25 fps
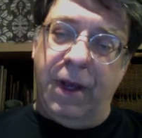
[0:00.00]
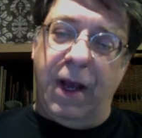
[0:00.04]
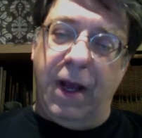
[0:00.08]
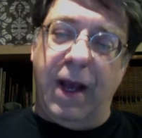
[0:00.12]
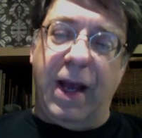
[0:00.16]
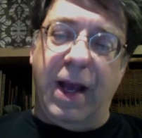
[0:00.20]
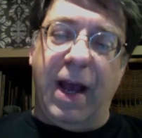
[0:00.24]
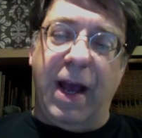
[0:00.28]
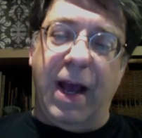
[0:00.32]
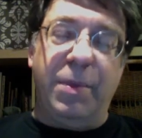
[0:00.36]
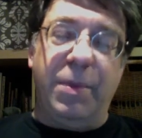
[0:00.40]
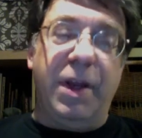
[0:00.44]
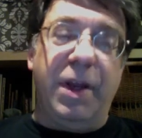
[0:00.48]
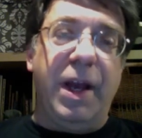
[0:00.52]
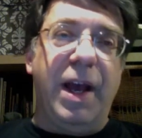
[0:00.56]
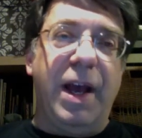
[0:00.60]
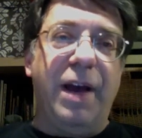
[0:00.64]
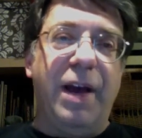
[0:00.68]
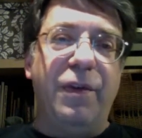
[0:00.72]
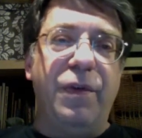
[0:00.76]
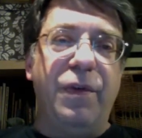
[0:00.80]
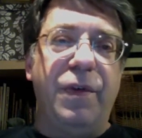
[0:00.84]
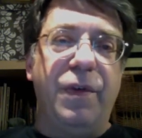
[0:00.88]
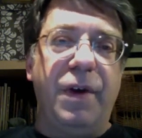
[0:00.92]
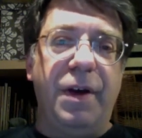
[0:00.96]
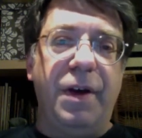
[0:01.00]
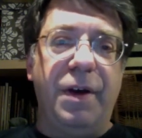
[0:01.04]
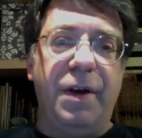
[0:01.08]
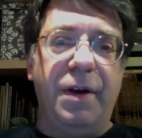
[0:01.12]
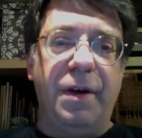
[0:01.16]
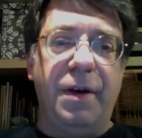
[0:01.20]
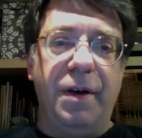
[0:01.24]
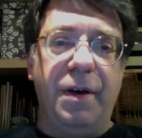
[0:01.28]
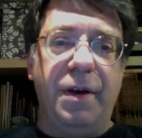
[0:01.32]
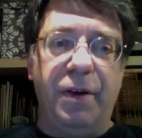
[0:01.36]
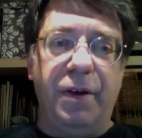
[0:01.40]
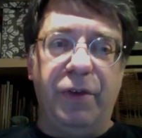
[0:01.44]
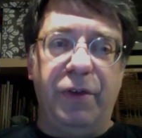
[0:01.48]
I happen to have uh,
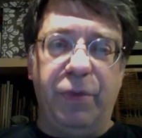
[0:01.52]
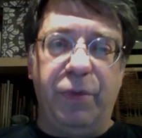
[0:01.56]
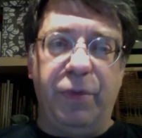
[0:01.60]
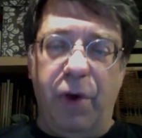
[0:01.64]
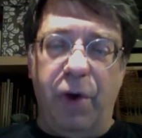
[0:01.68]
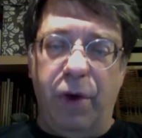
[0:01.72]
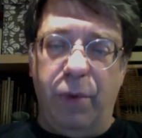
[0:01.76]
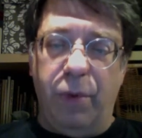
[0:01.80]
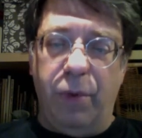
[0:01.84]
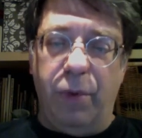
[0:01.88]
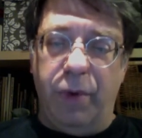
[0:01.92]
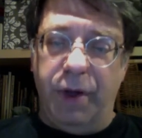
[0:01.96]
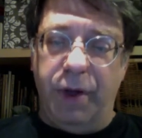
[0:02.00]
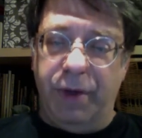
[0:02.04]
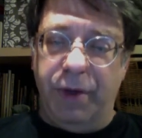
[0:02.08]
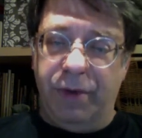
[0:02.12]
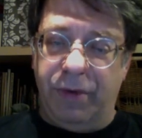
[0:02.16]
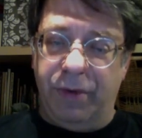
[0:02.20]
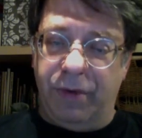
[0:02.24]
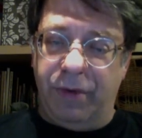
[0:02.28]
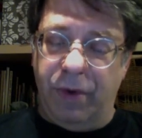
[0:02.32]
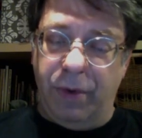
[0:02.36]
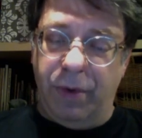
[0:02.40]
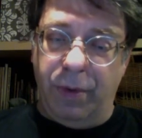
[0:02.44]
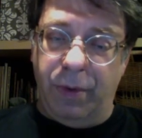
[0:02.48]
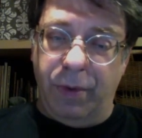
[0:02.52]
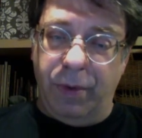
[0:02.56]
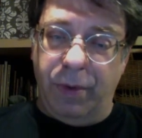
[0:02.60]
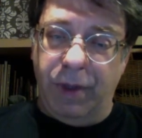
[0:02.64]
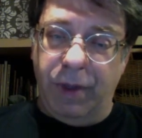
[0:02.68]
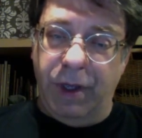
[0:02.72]
a small one so